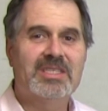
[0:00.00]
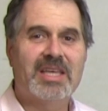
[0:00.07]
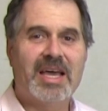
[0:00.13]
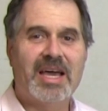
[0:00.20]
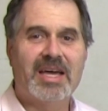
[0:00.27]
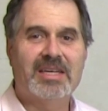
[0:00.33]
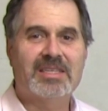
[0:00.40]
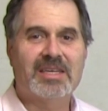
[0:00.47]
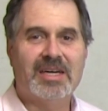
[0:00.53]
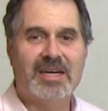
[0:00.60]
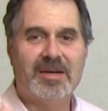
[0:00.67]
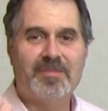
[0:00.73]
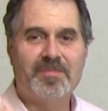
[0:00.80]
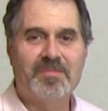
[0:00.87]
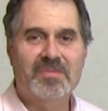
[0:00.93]
that
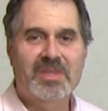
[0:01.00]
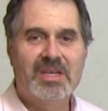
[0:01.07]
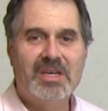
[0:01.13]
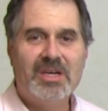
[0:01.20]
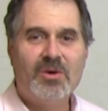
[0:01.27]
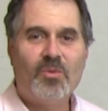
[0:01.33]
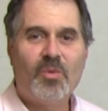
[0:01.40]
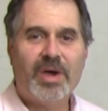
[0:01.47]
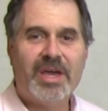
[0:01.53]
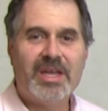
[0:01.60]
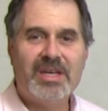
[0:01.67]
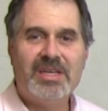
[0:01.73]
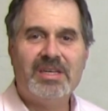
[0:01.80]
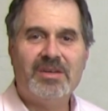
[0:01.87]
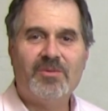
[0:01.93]
um,
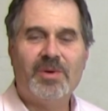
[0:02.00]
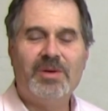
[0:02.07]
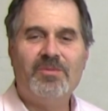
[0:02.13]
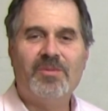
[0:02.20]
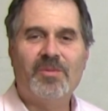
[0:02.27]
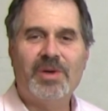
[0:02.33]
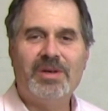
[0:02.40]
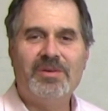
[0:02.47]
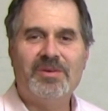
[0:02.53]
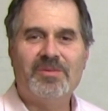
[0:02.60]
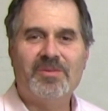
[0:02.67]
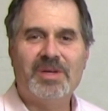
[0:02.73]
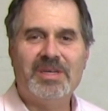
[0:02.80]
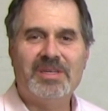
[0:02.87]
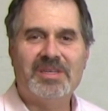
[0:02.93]
when, when, when,
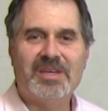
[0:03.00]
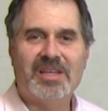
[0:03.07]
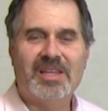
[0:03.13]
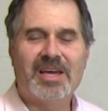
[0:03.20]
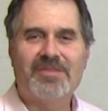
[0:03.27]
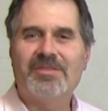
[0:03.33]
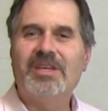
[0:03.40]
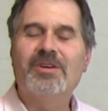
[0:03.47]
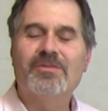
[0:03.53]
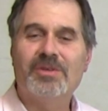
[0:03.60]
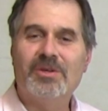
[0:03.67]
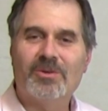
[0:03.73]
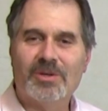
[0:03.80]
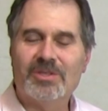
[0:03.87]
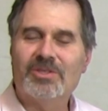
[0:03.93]
when a lot of
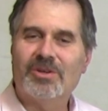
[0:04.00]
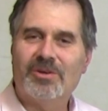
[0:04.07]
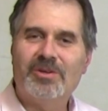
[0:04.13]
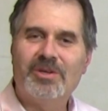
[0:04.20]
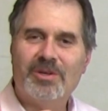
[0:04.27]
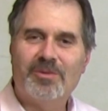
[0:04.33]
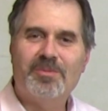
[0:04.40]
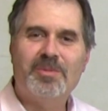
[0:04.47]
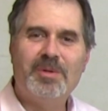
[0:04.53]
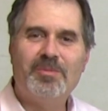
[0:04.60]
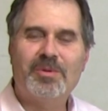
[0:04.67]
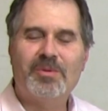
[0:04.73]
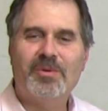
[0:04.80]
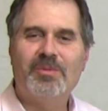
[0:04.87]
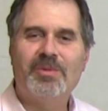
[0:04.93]
interviewers or, you know,
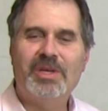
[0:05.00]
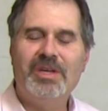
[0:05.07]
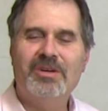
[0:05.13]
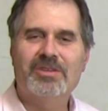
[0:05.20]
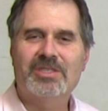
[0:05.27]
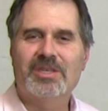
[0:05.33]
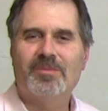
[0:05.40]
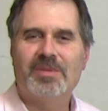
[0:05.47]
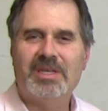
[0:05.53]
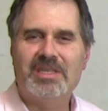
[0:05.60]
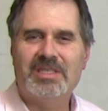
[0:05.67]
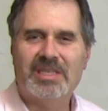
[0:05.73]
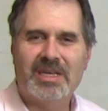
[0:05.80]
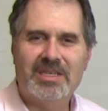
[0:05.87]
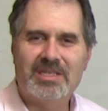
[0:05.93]
people, when we hear somebody
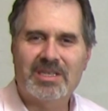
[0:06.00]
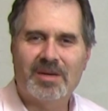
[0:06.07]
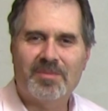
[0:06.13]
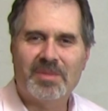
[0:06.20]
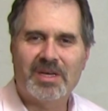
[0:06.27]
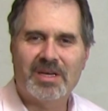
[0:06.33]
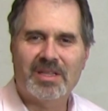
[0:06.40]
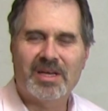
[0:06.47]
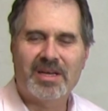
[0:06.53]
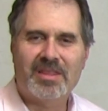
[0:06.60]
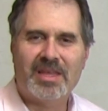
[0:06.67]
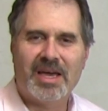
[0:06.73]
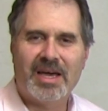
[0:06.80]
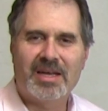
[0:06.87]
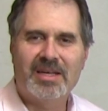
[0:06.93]
say something like
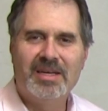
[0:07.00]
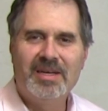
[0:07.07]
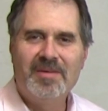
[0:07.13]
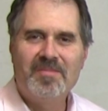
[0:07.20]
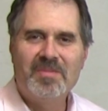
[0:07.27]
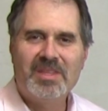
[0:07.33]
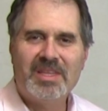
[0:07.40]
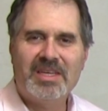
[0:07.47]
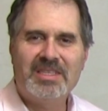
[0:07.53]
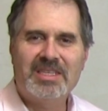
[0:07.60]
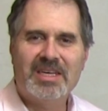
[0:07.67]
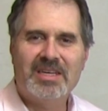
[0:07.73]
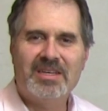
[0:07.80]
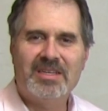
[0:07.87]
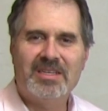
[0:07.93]
that, they
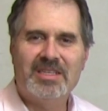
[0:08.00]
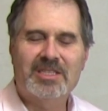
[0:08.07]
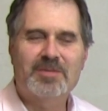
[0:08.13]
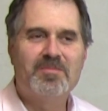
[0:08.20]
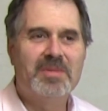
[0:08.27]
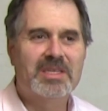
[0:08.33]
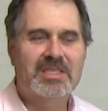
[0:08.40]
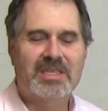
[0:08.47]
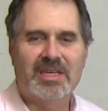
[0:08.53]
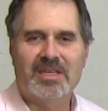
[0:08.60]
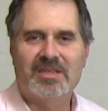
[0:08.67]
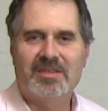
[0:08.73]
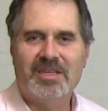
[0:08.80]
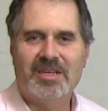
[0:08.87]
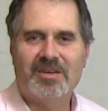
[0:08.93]
tend to dismiss it,
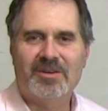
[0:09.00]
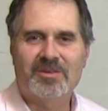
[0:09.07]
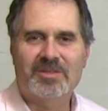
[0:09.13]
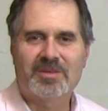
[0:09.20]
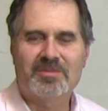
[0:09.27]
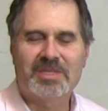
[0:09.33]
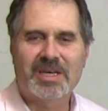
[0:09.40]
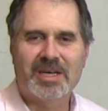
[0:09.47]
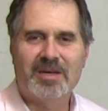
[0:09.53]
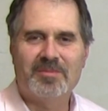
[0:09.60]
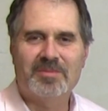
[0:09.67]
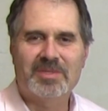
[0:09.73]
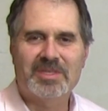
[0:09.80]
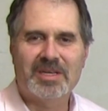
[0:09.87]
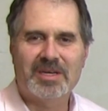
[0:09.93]
you know,
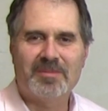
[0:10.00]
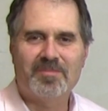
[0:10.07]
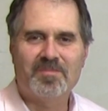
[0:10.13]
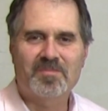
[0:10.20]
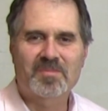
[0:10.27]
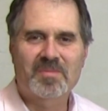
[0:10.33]
sometimes. Um,